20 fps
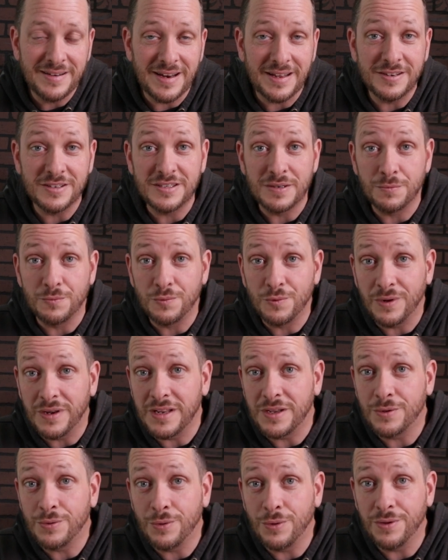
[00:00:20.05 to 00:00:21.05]
Now there's some
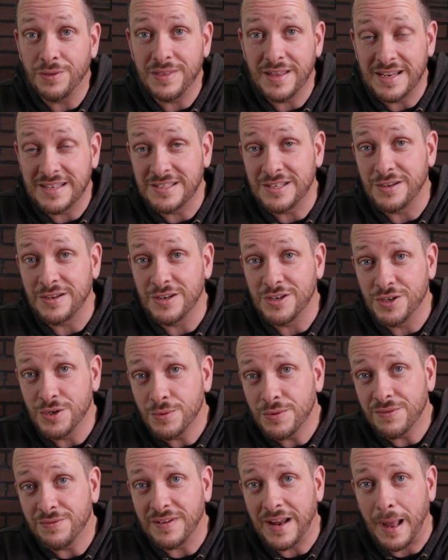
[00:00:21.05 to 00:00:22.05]
really cool things that you can
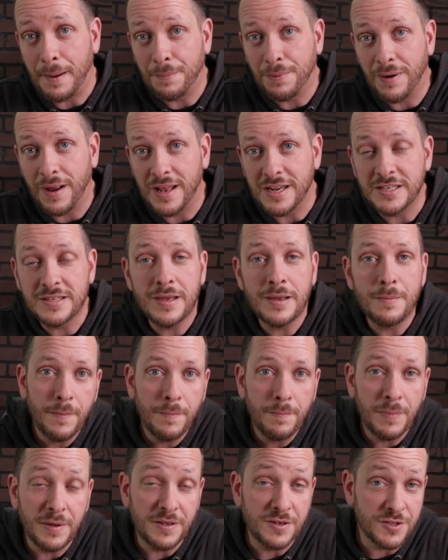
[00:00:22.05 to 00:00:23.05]
do with Flaperons,
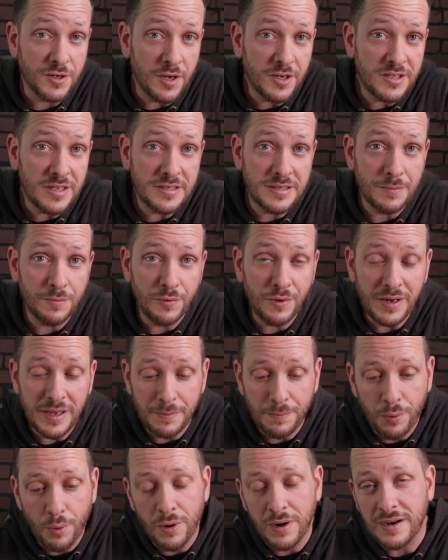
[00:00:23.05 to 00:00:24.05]
but there's also some really
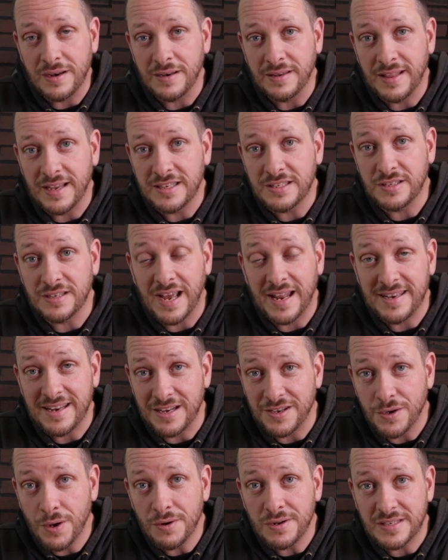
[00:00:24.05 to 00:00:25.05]
important things you gotta
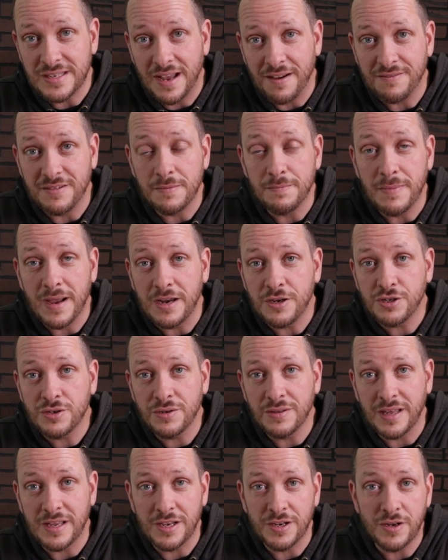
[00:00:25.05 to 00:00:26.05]
take notice of to make
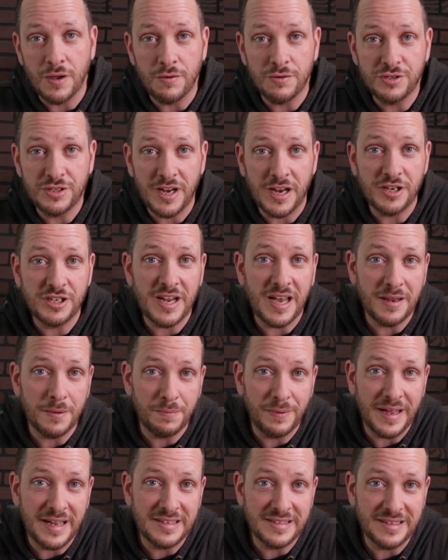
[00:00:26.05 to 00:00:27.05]
sure that you don't change how the
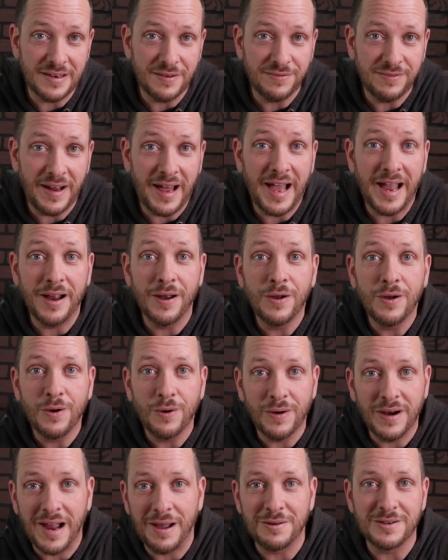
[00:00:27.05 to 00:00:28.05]
plane's gonna fly
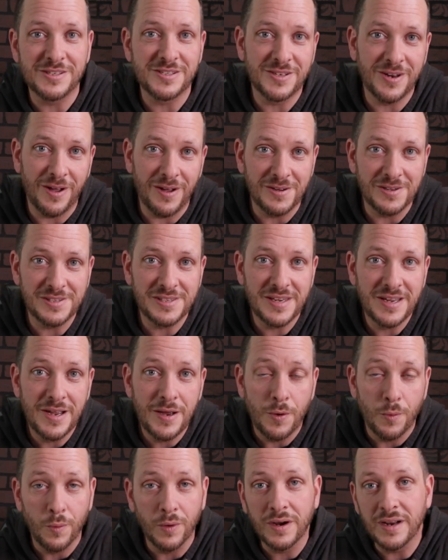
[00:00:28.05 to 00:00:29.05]
or how it stalls.
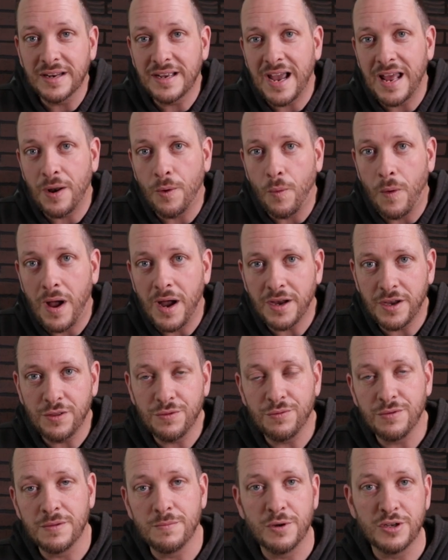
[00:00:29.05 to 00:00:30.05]
We're gonna kinda walk you
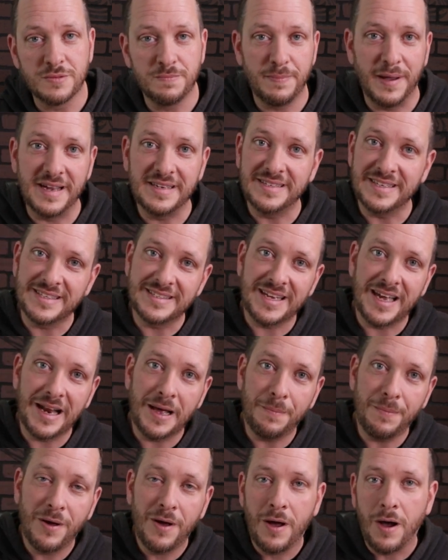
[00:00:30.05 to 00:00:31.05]
through the most basic
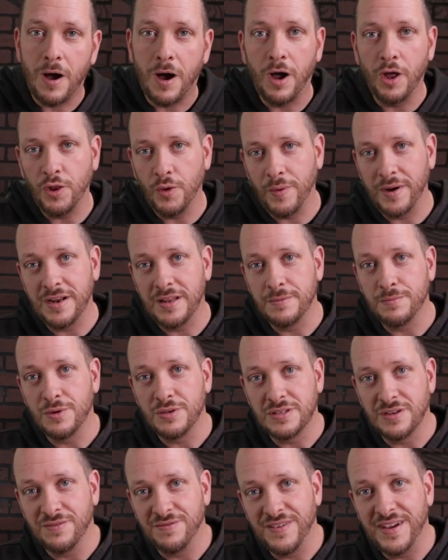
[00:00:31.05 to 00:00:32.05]
setup all the way to the
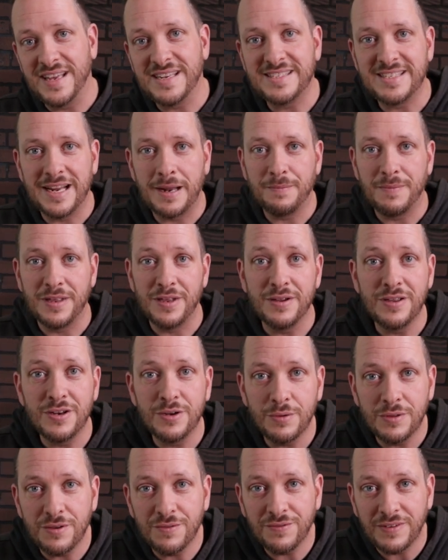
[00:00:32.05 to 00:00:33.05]
most advanced setup that you can
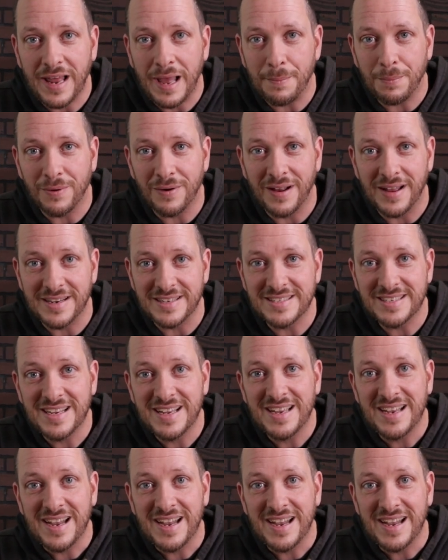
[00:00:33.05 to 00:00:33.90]
do with your Flaperons